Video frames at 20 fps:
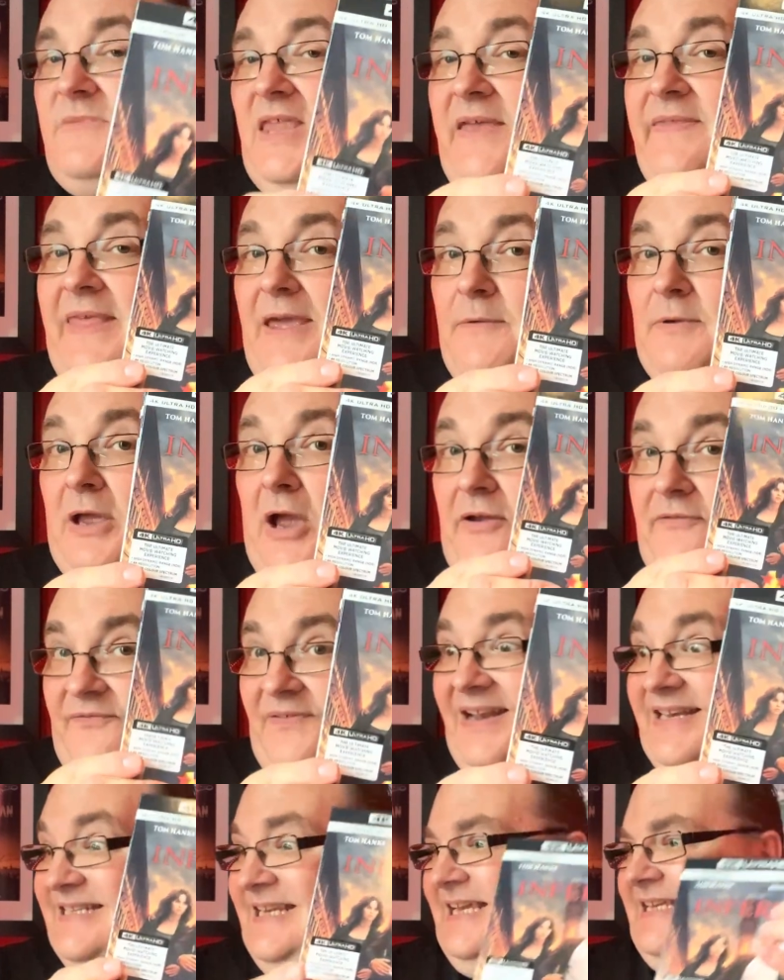There we go.
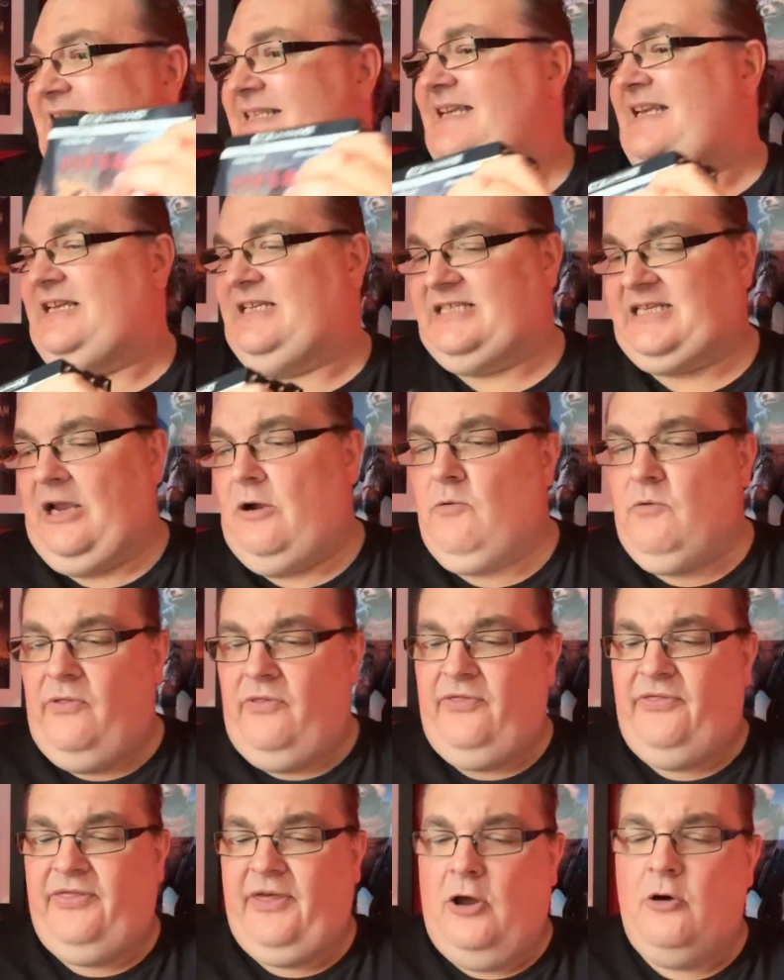Fantastic. So
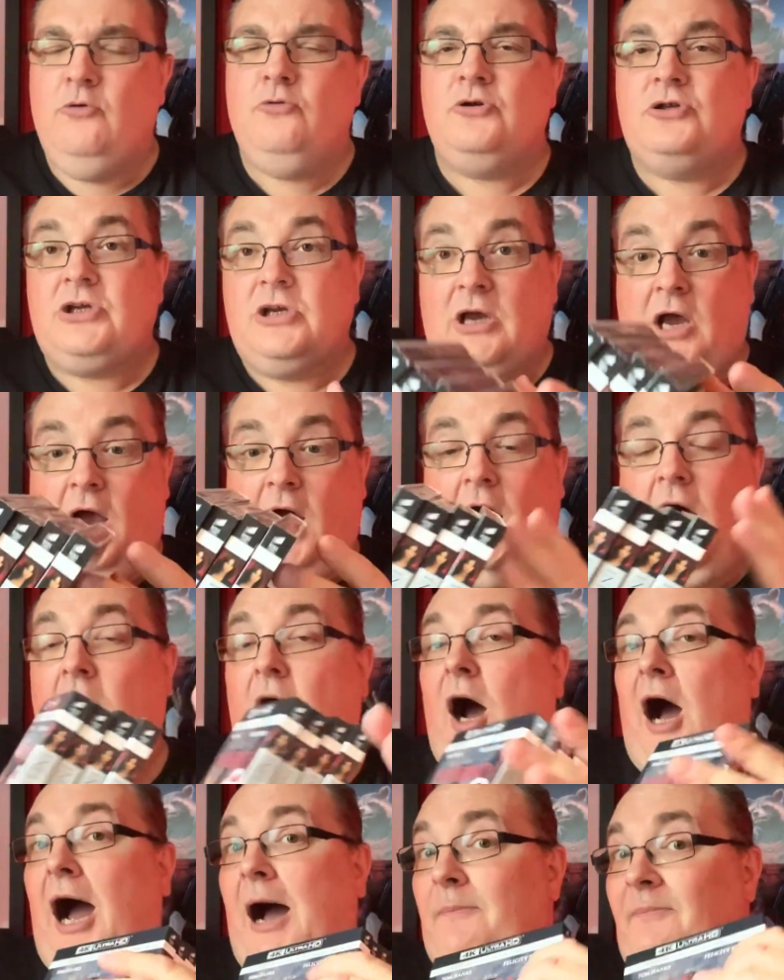those
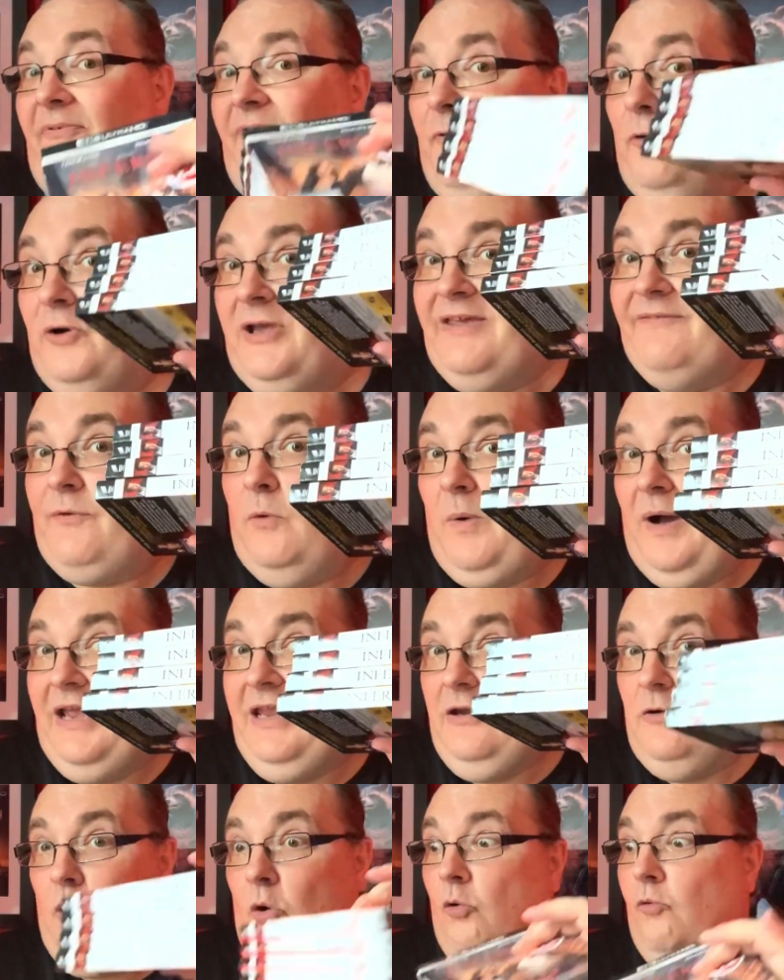are up for
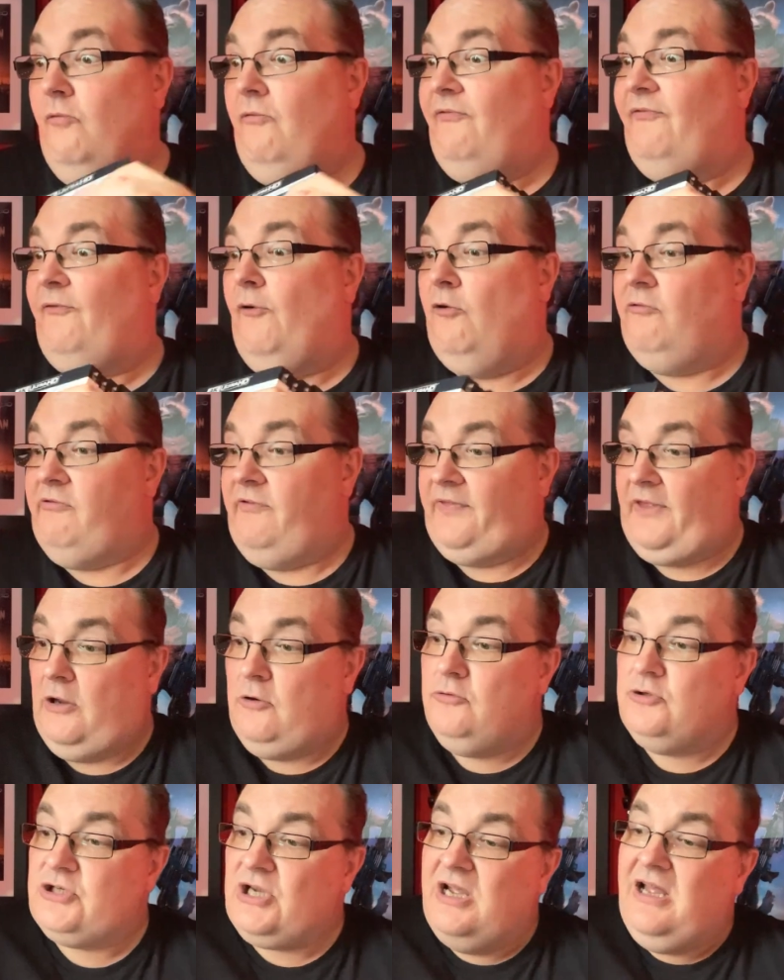giveaway, all four of
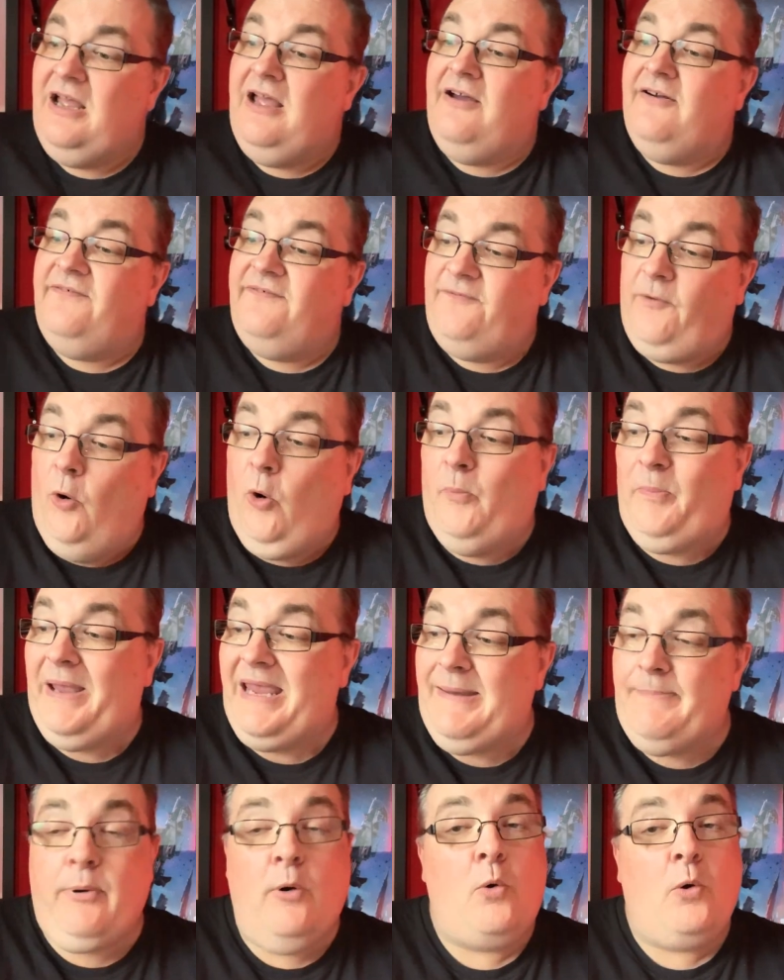those. Four
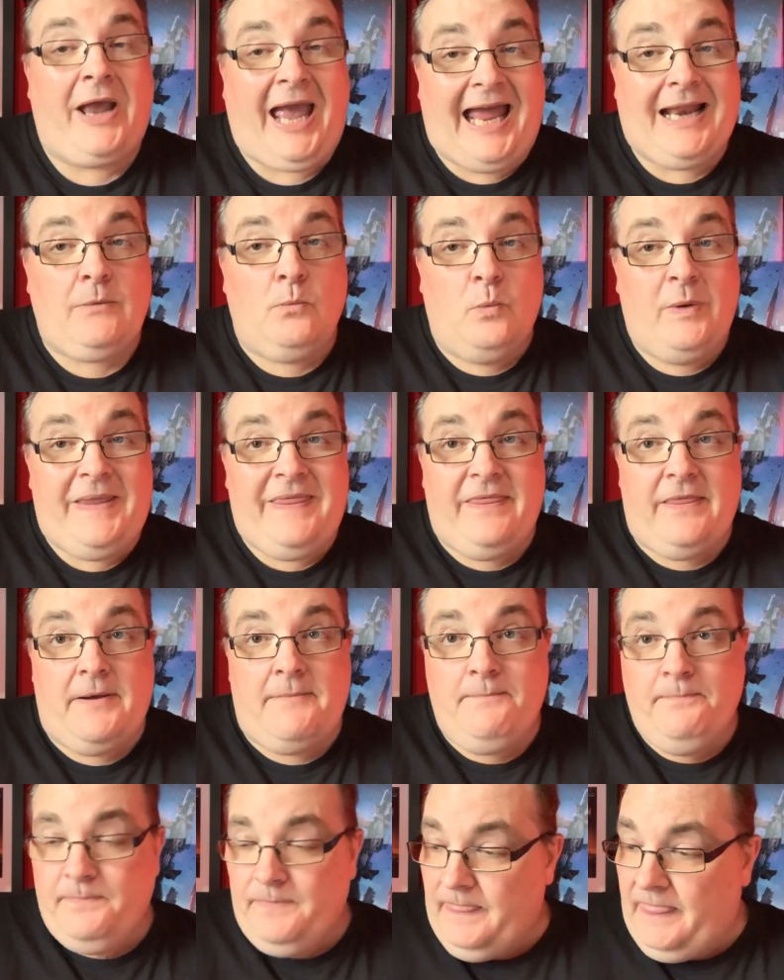people can win
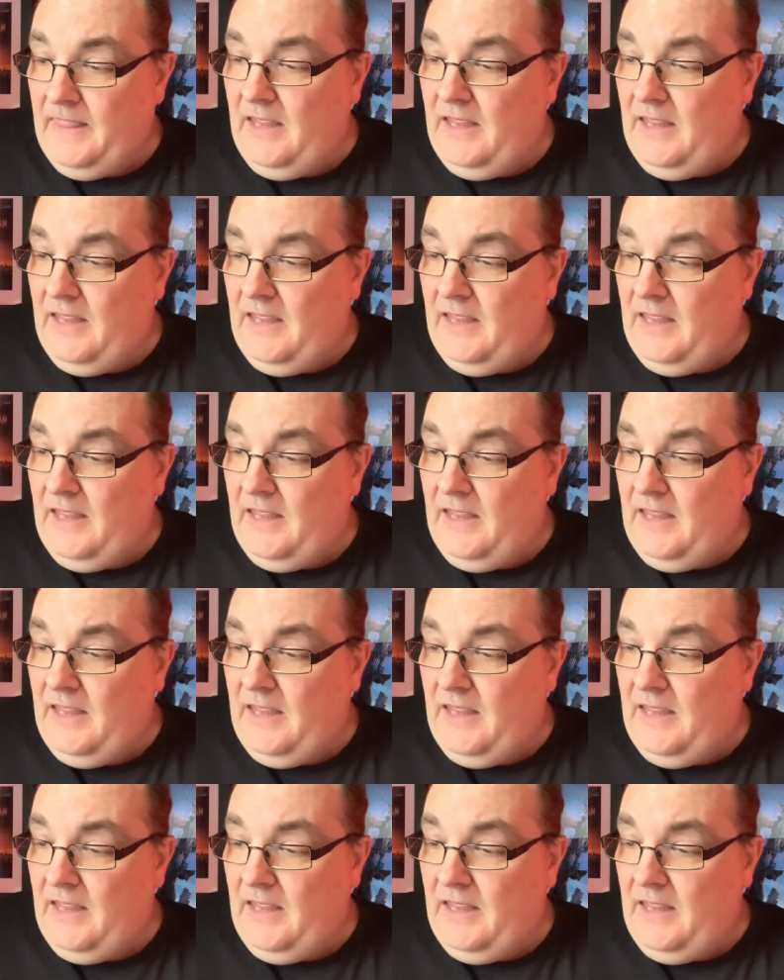them.